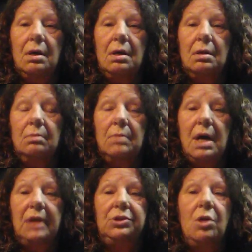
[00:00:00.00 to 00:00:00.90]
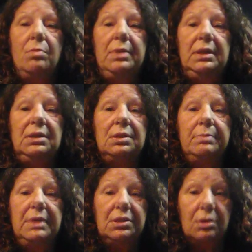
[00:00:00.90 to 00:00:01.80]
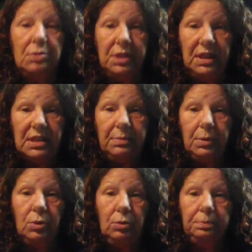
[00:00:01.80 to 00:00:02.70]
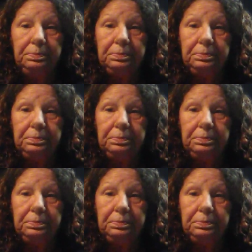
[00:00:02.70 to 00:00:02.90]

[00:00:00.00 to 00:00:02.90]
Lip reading: I don't mean to be so dismal,